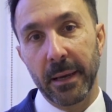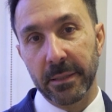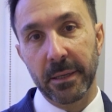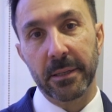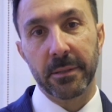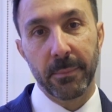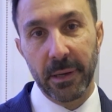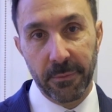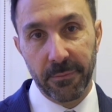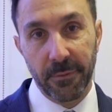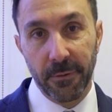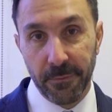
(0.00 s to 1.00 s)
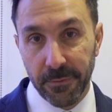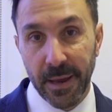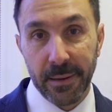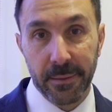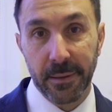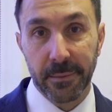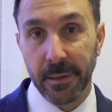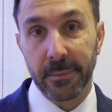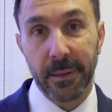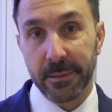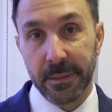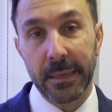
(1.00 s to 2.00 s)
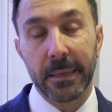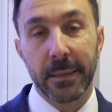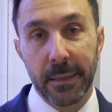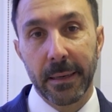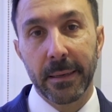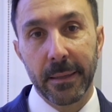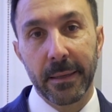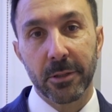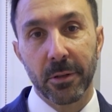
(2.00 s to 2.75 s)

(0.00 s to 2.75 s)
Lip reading: excess amount of fat that's in the